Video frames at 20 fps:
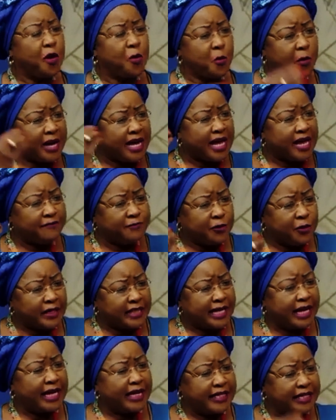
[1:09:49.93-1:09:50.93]
We have
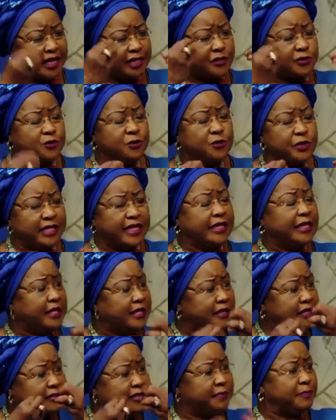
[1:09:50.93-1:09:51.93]
not had a truly
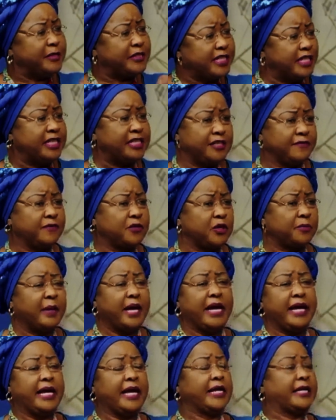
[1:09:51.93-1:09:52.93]
representative group.
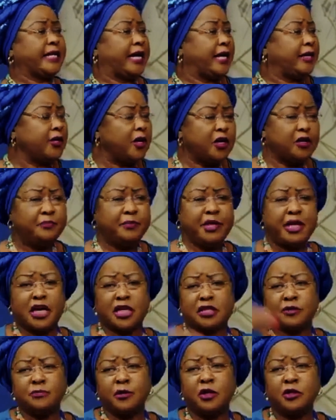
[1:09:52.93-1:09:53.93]
It cannot be
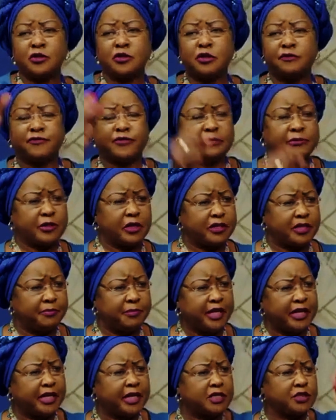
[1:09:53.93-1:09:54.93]
a small group from South
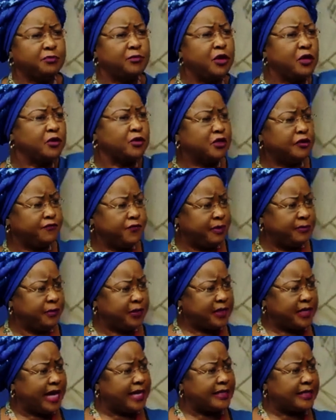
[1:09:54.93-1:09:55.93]
America, a small group from
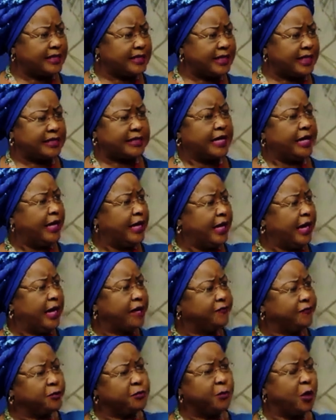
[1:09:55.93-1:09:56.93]
the United States,
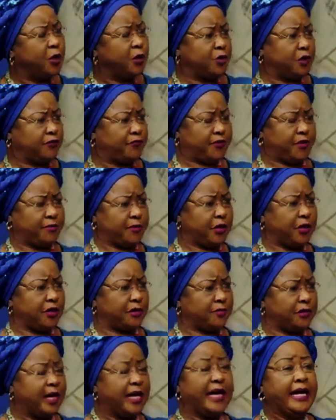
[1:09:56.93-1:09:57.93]
a small group from
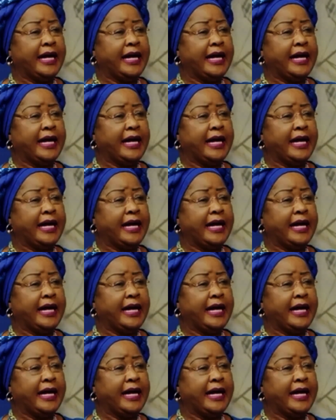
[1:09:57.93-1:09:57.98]
Europe.